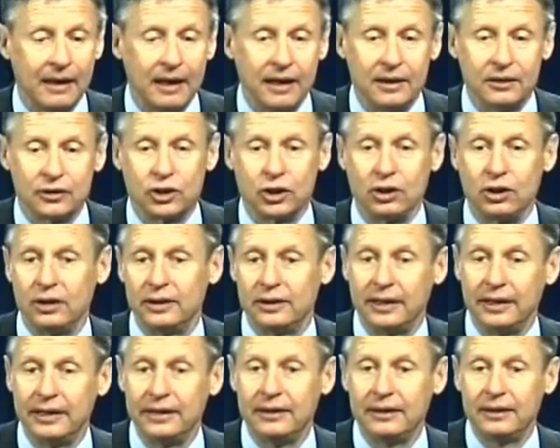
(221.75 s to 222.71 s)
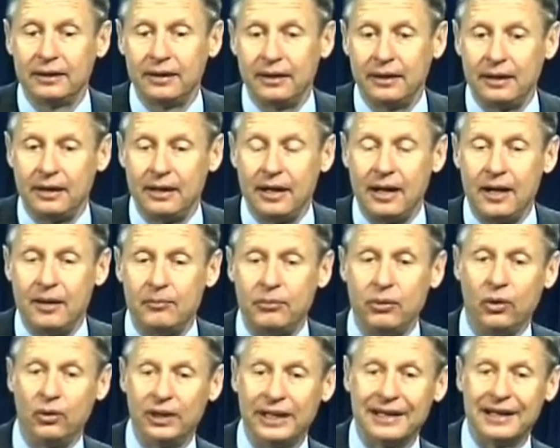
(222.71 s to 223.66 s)
And currently, I am
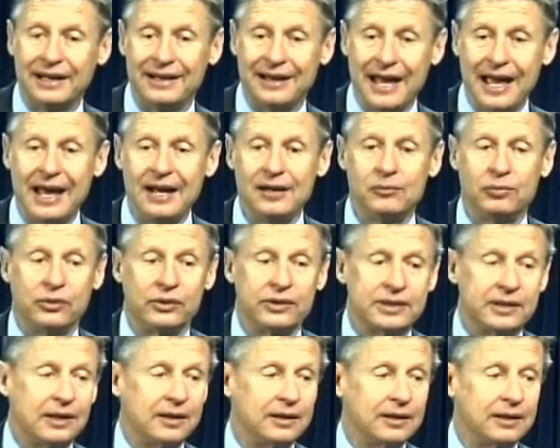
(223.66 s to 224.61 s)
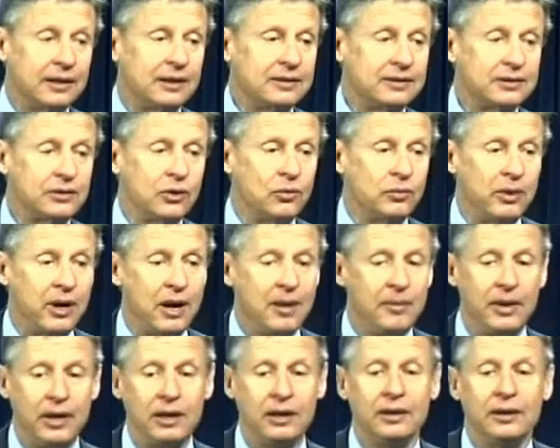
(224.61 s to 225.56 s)
polling at 9% against
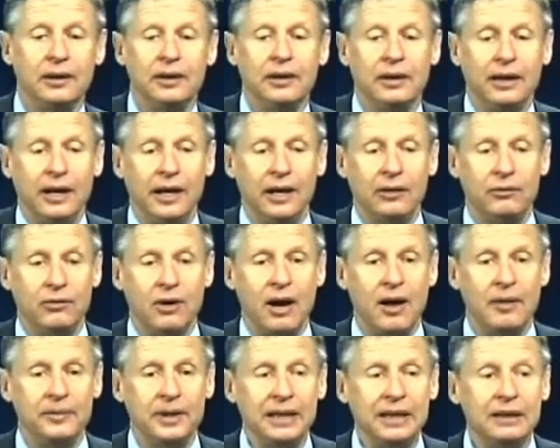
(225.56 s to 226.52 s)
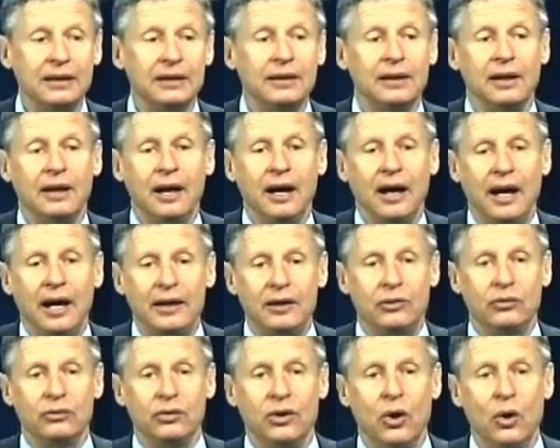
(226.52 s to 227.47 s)
Obama and Romney. I
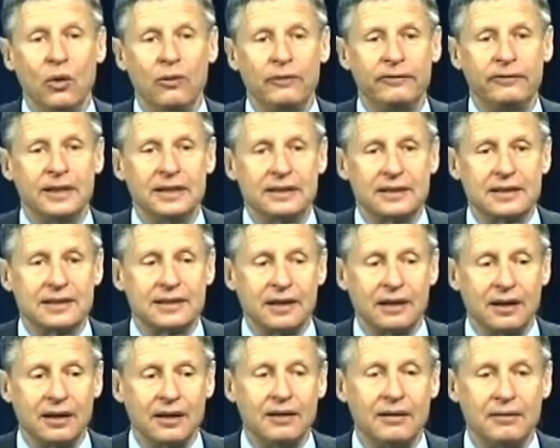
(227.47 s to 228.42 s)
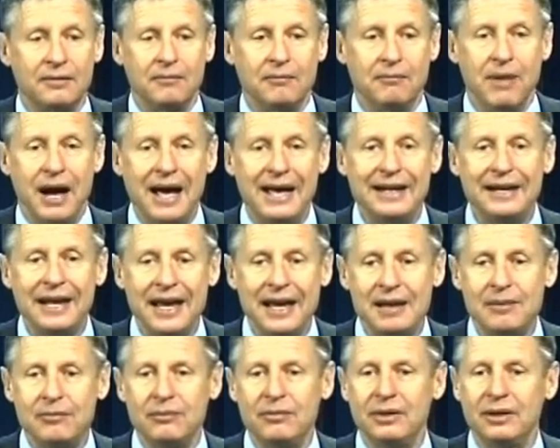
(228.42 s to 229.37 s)
don't know if it's my
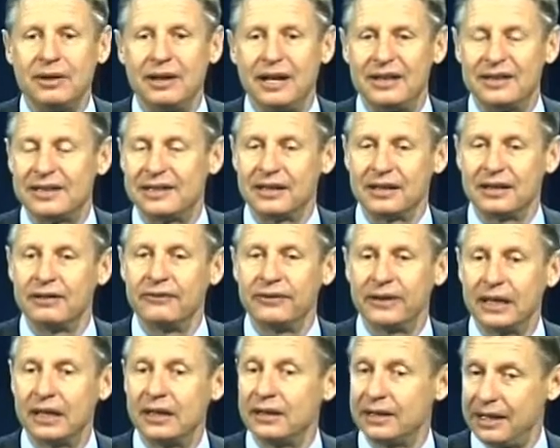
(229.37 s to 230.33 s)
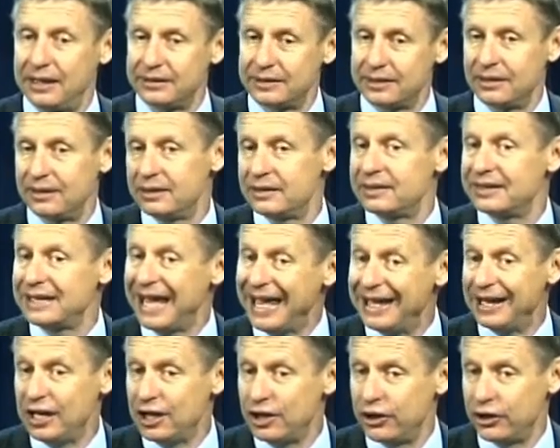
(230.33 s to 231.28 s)
name as significant as it is
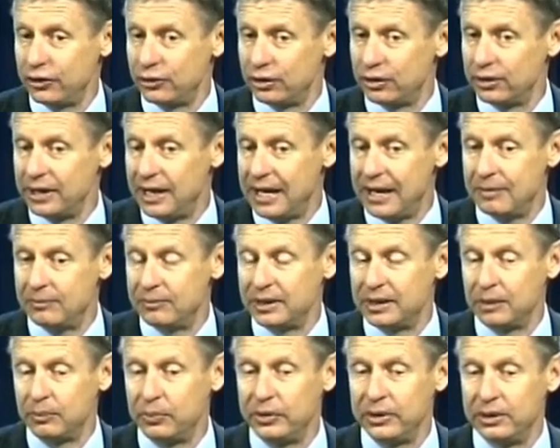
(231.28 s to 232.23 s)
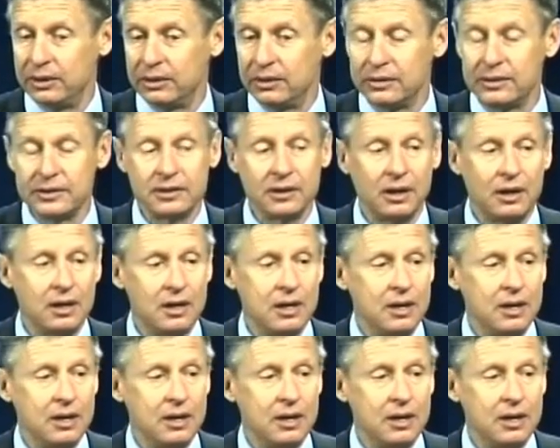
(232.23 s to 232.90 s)
any third name that appears.